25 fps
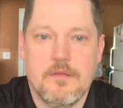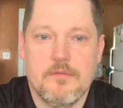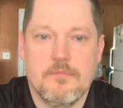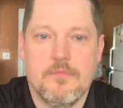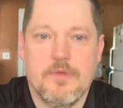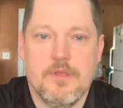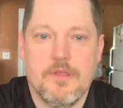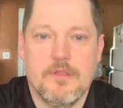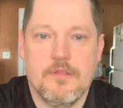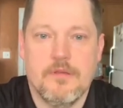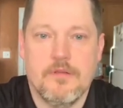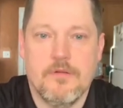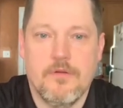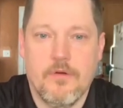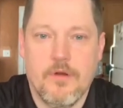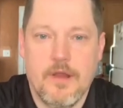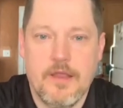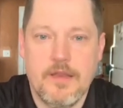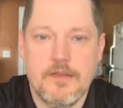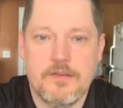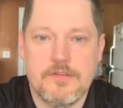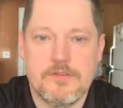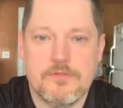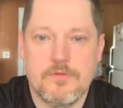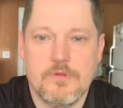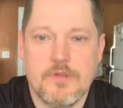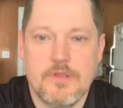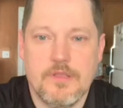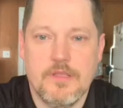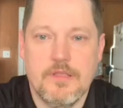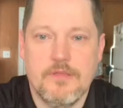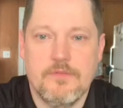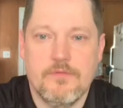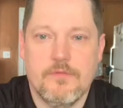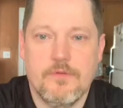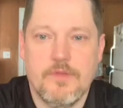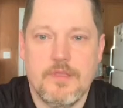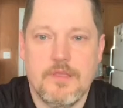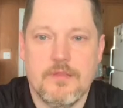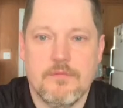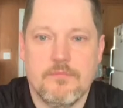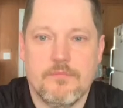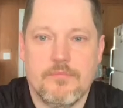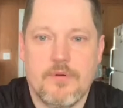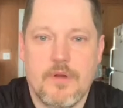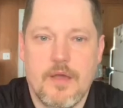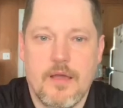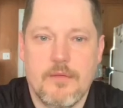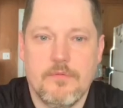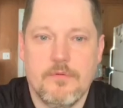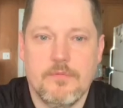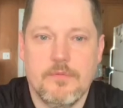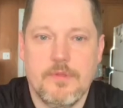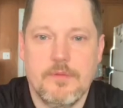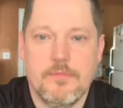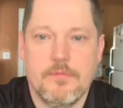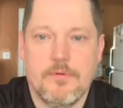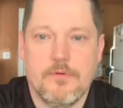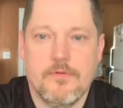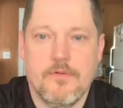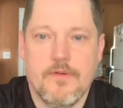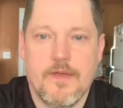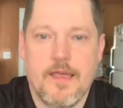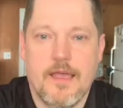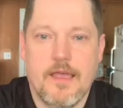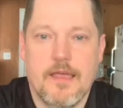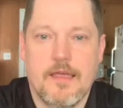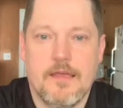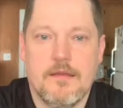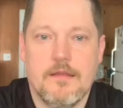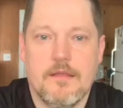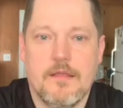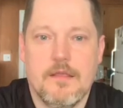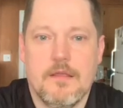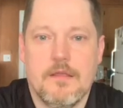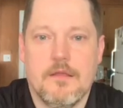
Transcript: but the greatest relief we can probably provide